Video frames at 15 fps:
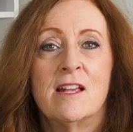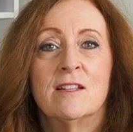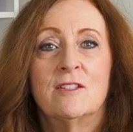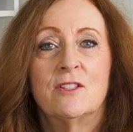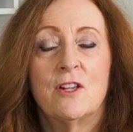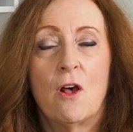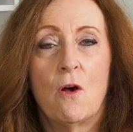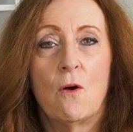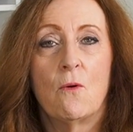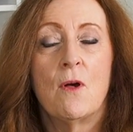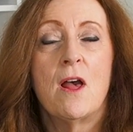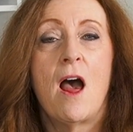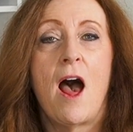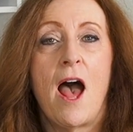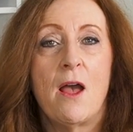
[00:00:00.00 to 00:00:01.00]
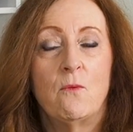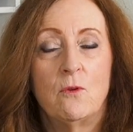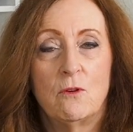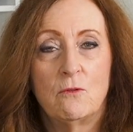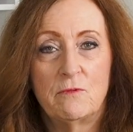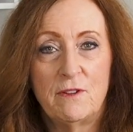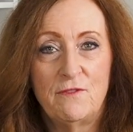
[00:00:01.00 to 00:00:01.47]
So I
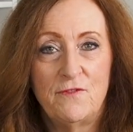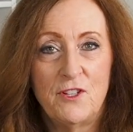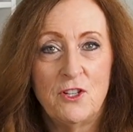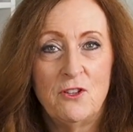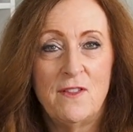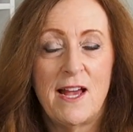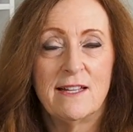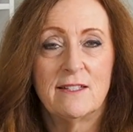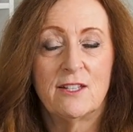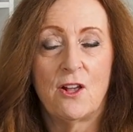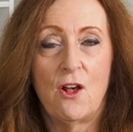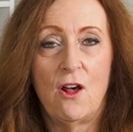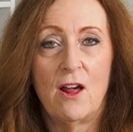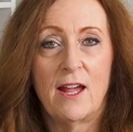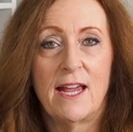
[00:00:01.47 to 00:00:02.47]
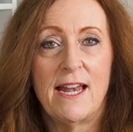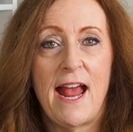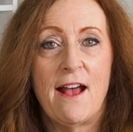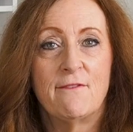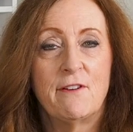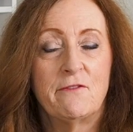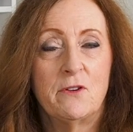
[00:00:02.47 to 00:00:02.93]
will review that song and
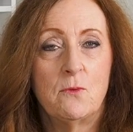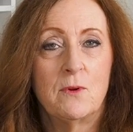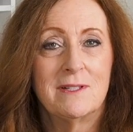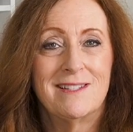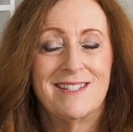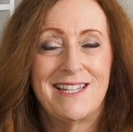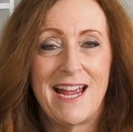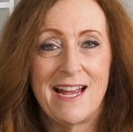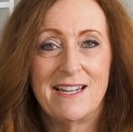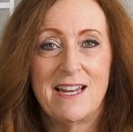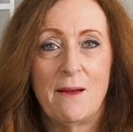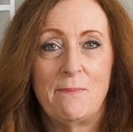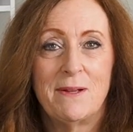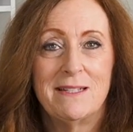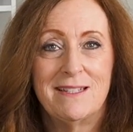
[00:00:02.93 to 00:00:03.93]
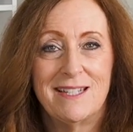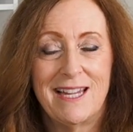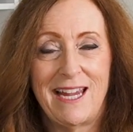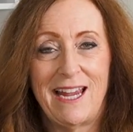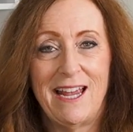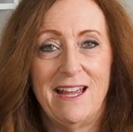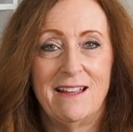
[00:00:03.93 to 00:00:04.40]
have everyone stand up and
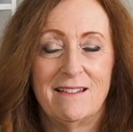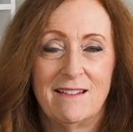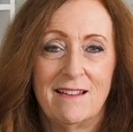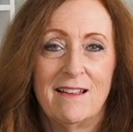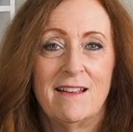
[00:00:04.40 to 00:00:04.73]
sing it.